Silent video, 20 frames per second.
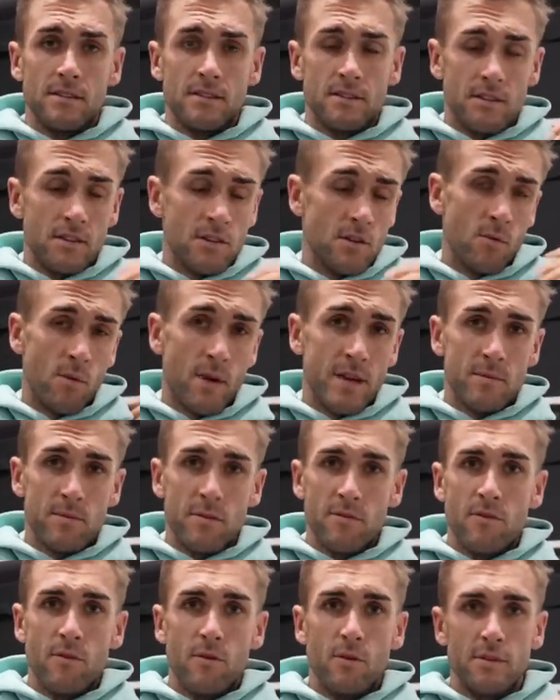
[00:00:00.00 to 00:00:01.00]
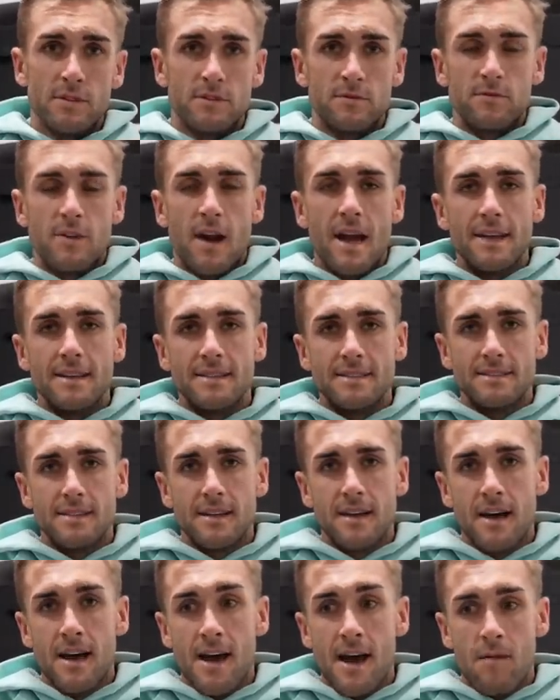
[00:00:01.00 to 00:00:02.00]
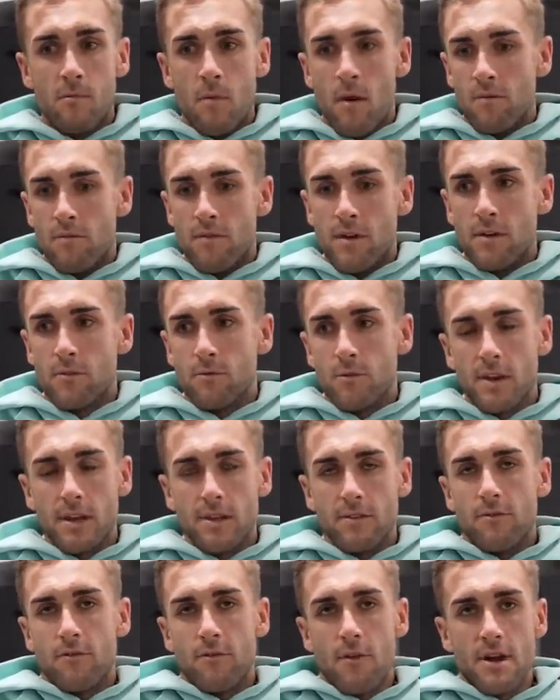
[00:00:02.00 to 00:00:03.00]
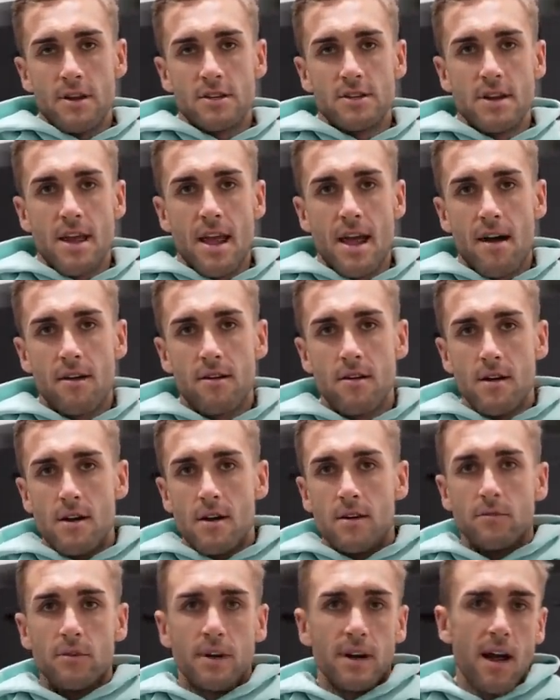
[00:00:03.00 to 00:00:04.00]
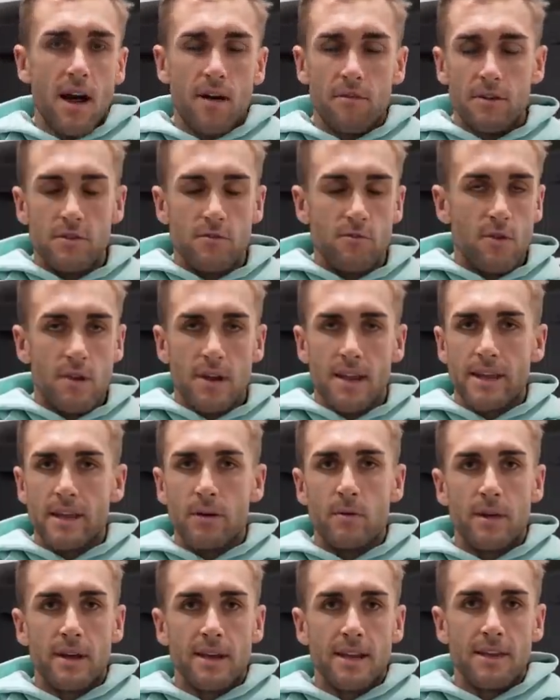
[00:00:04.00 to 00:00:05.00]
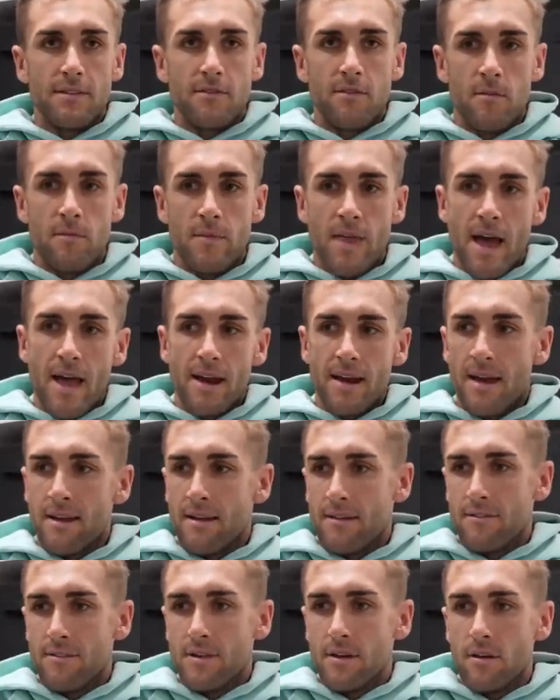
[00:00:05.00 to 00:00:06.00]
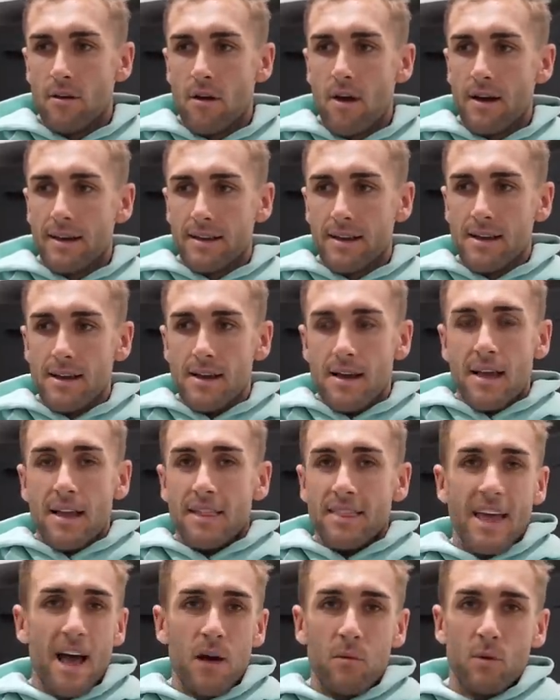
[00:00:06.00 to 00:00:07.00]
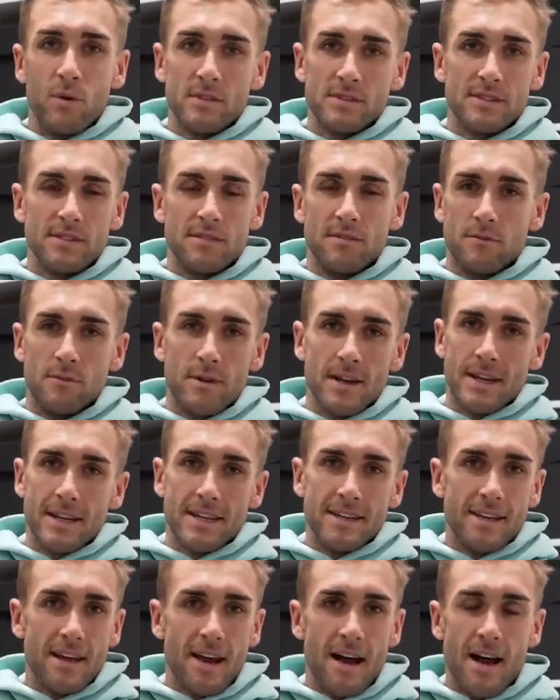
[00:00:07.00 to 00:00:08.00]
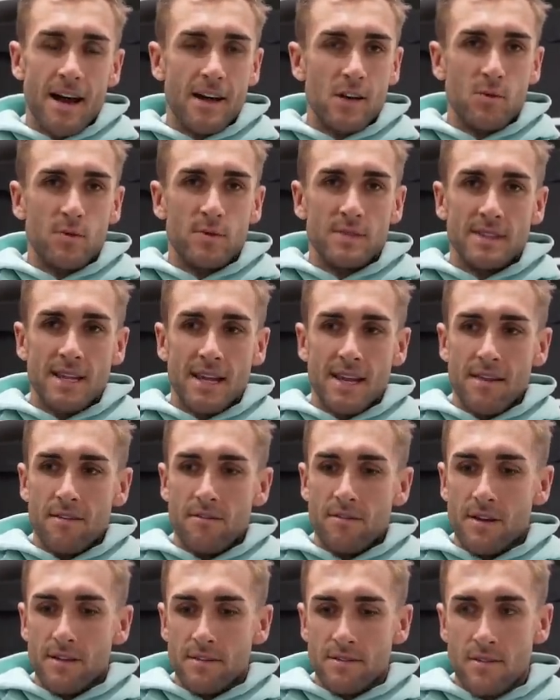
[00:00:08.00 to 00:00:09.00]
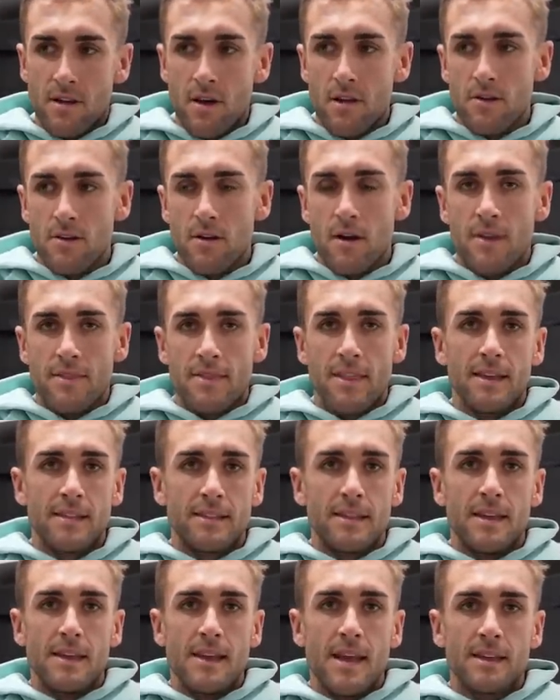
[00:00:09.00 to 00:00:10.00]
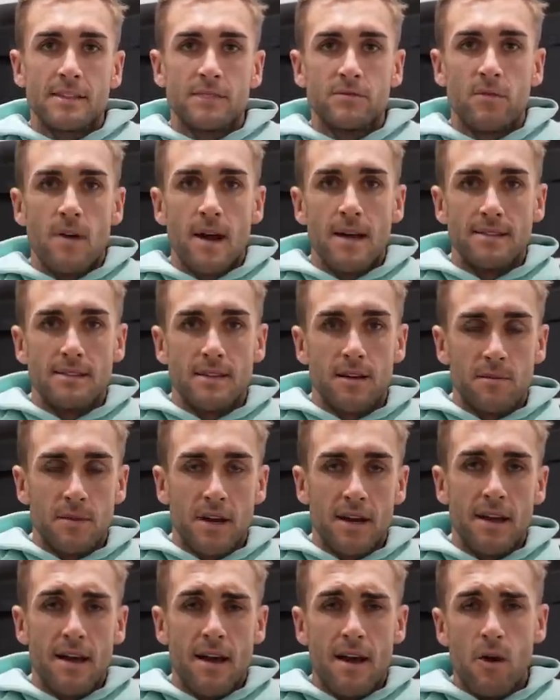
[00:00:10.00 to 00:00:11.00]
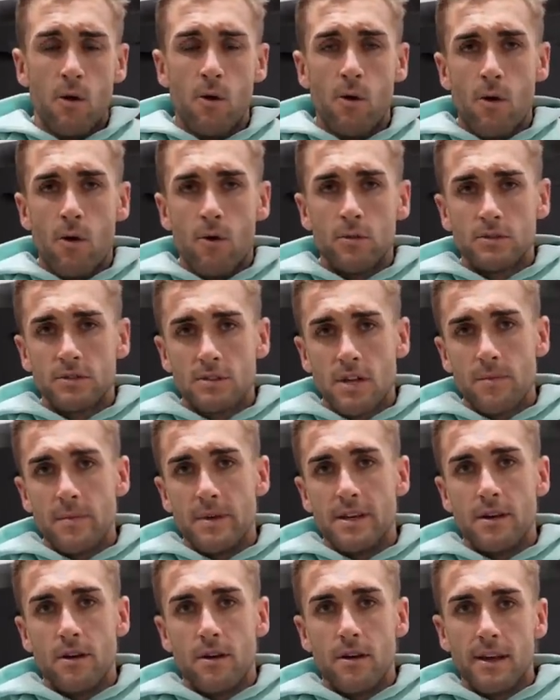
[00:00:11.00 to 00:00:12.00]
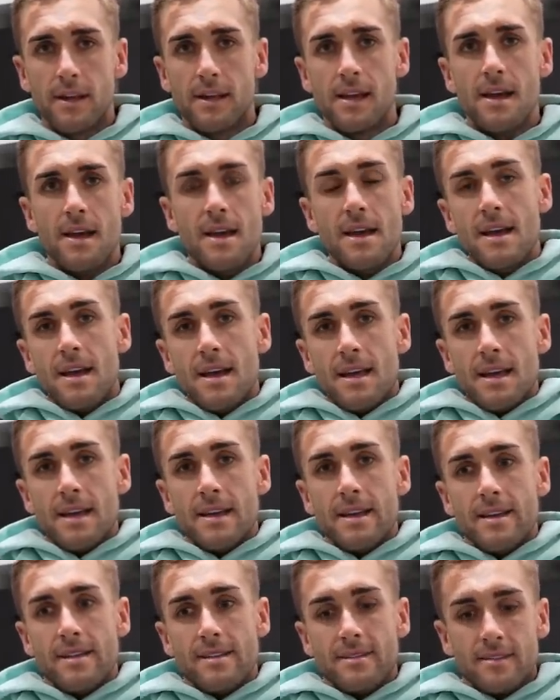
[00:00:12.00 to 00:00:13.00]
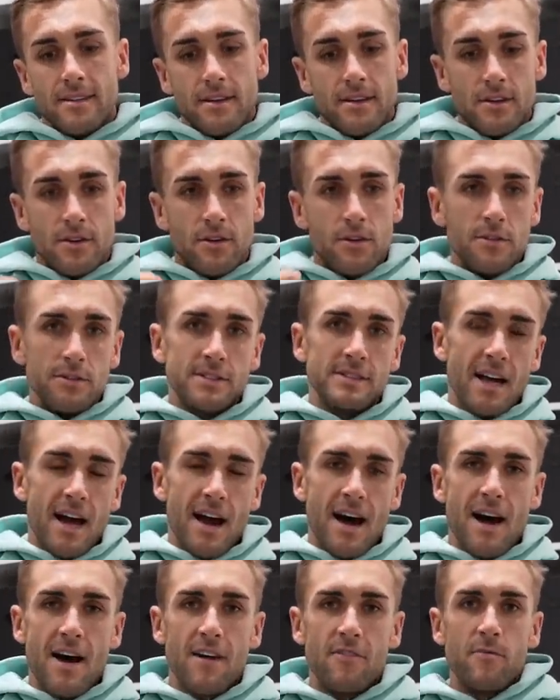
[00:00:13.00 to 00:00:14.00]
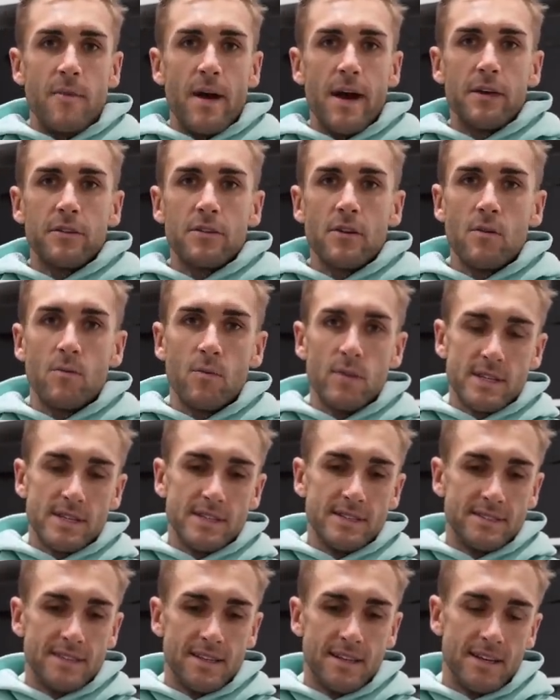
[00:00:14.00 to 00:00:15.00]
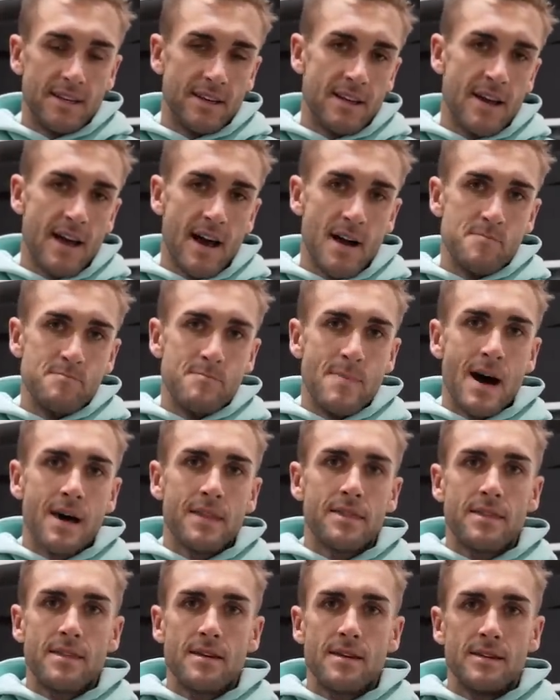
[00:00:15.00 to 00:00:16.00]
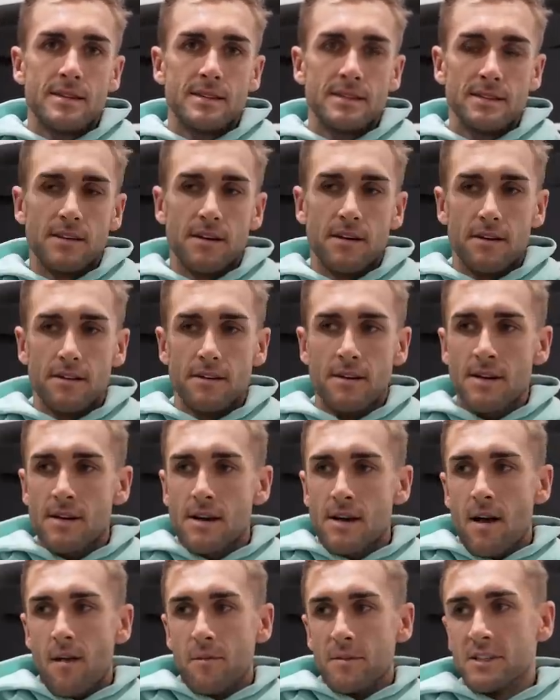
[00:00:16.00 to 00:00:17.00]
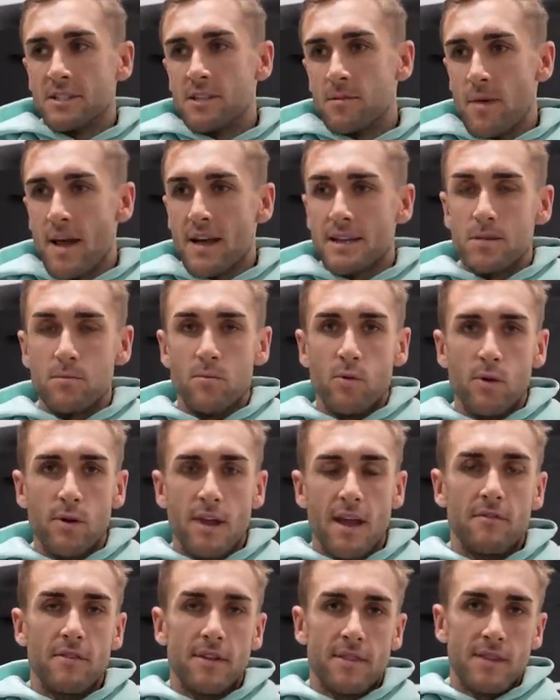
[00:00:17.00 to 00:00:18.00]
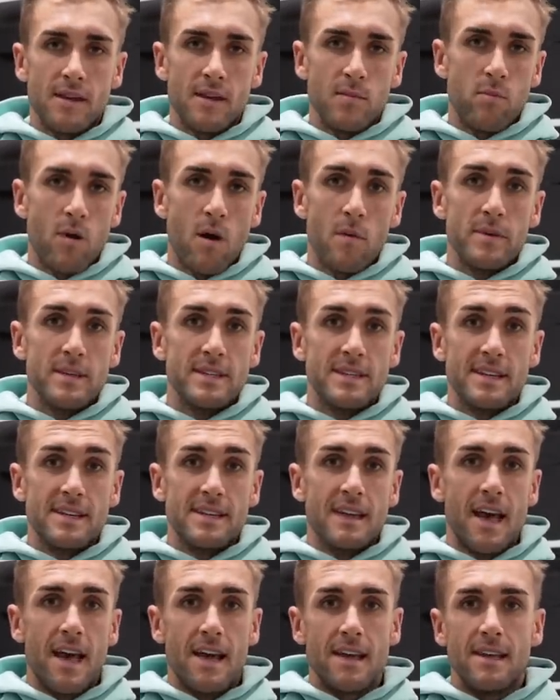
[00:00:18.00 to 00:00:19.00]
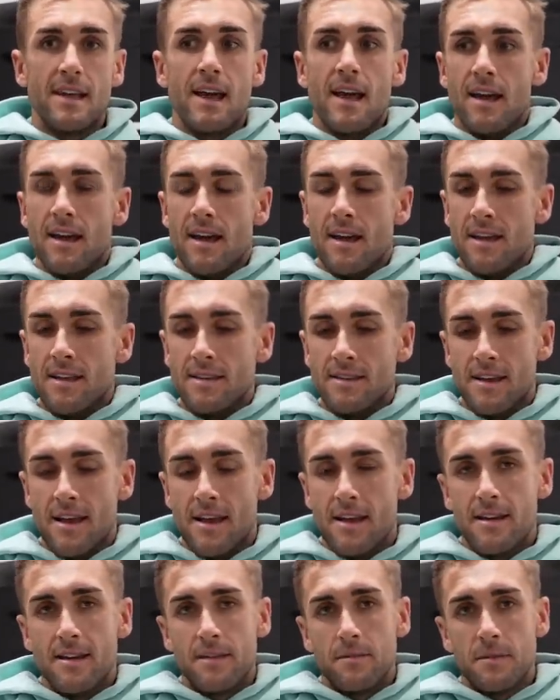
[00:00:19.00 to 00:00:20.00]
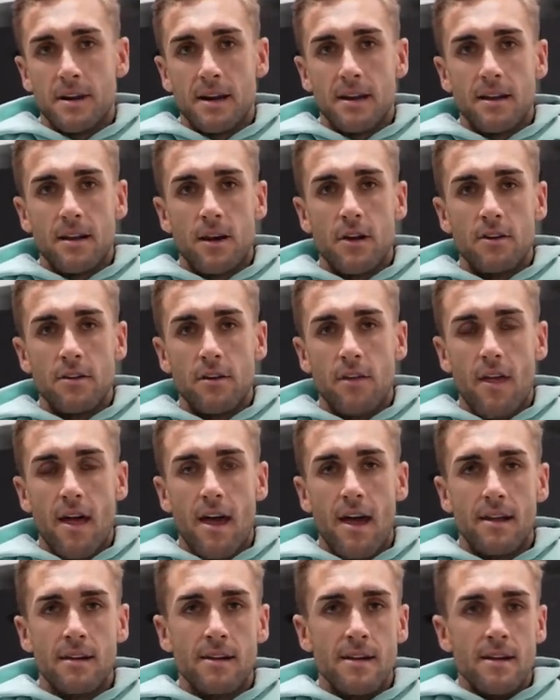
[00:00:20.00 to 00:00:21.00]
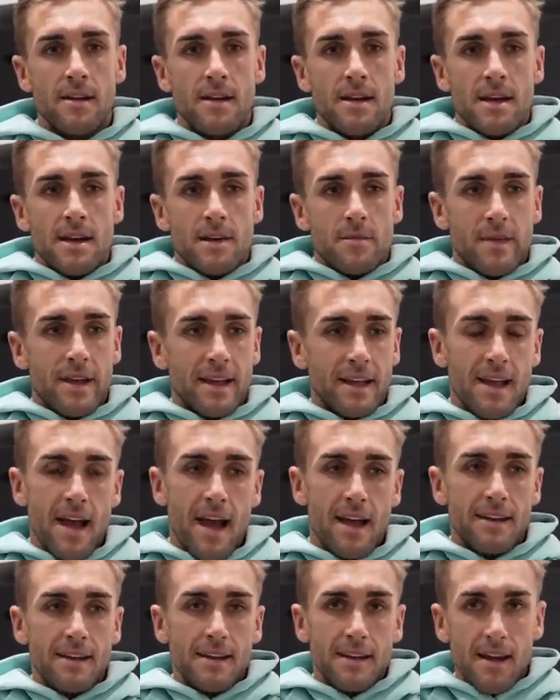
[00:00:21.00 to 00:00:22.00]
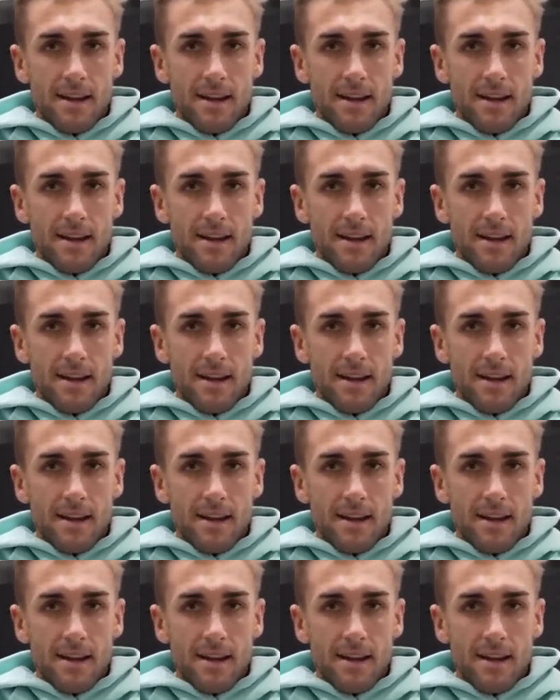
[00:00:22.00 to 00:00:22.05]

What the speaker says: the week before's race, I'm feeling really fresh now, recovered really quickly from that, and I feel like that wasn't really 100% effort. So I think the next race I'm gonna also be doing is Noosa Half Marathon, which is in a month. So I'm just about to book everything probably today, and yeah, I'm gonna go do that. Me and Katie are